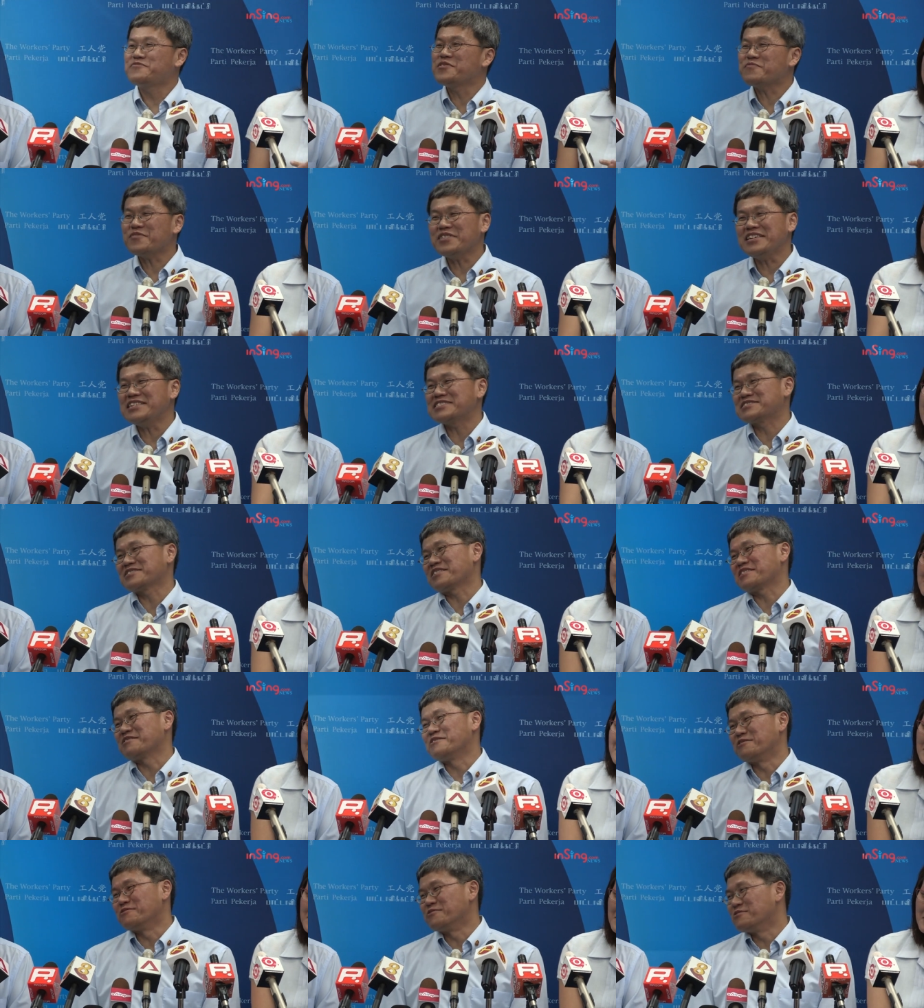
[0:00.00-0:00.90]
uh, 50 is not
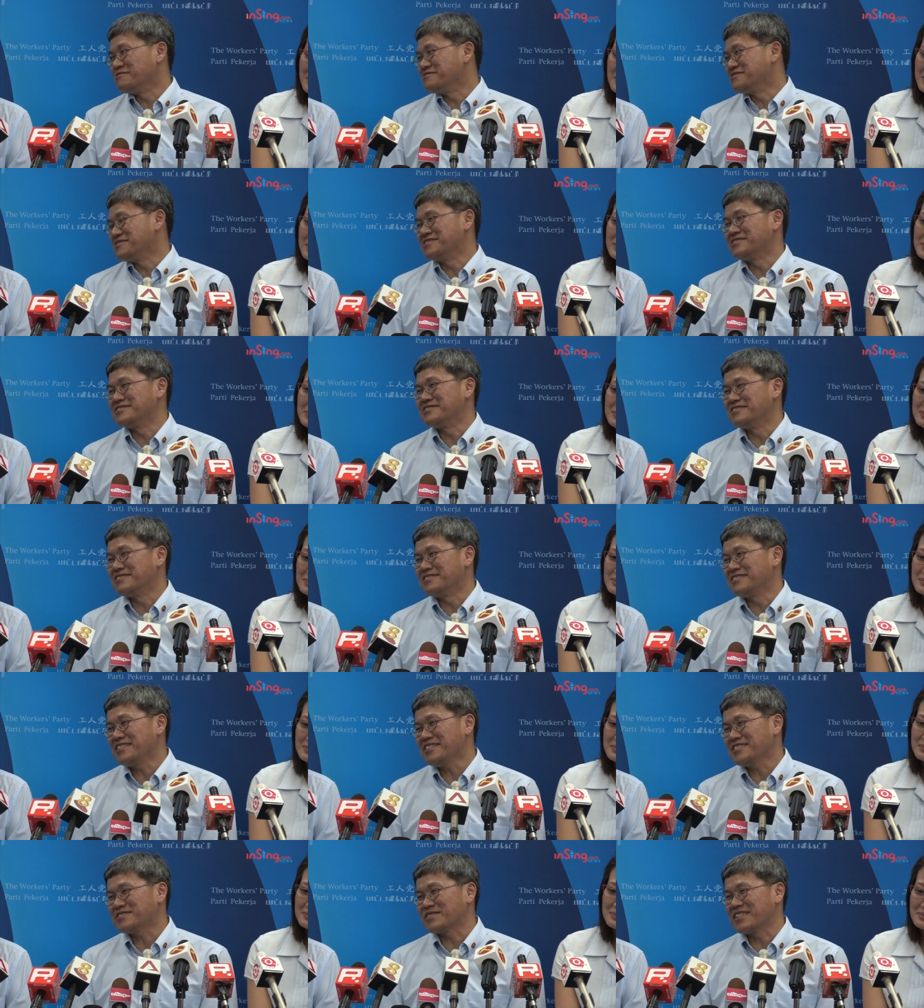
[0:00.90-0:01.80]
an old uh,
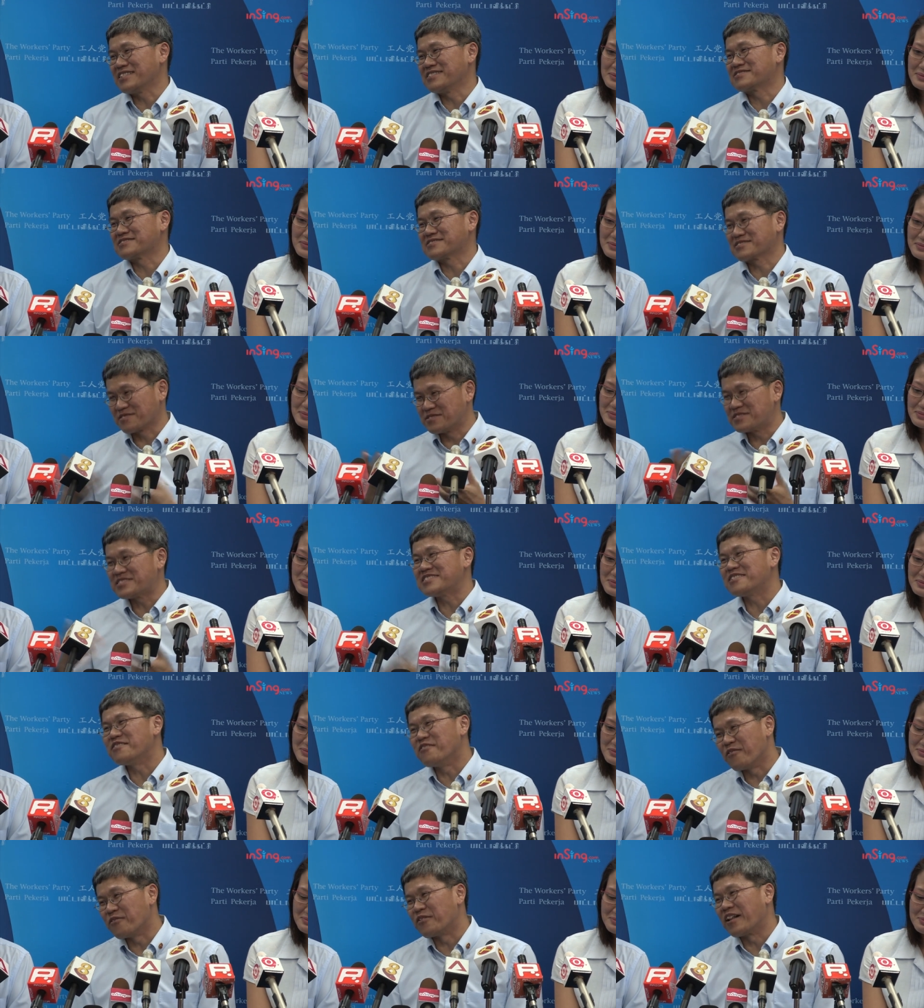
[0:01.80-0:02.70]
uh, age that is
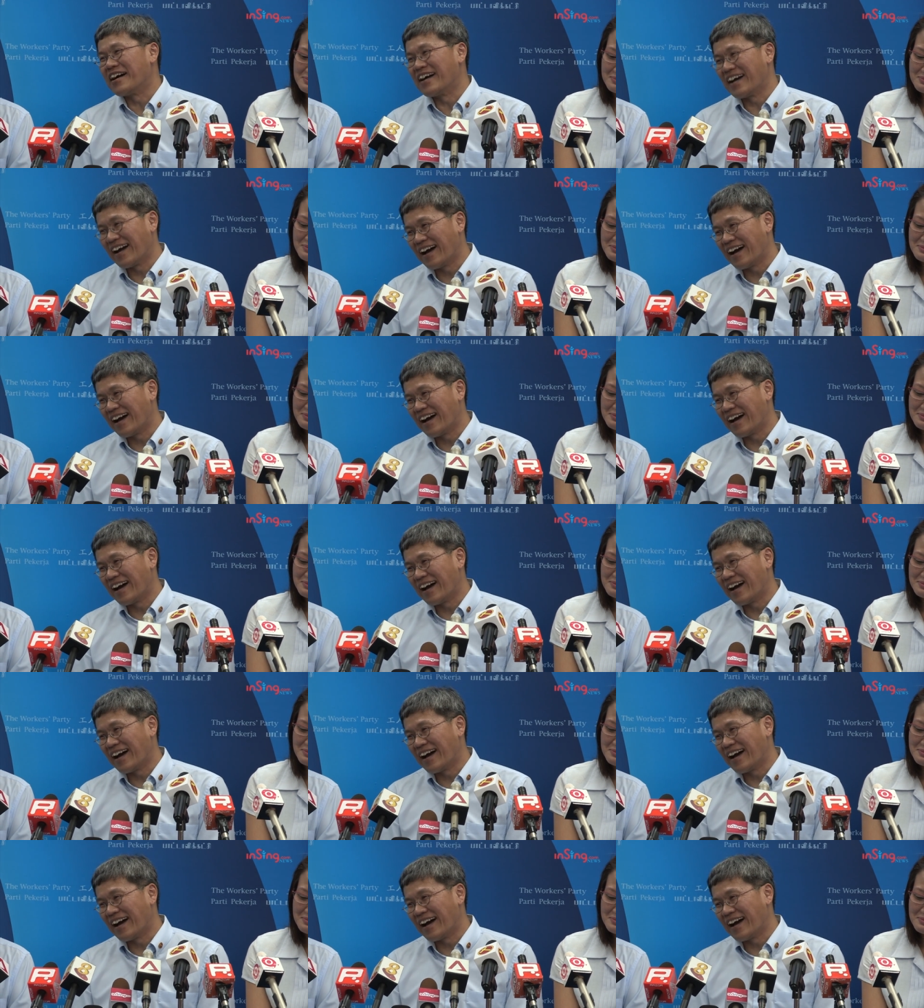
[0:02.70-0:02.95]
considered old.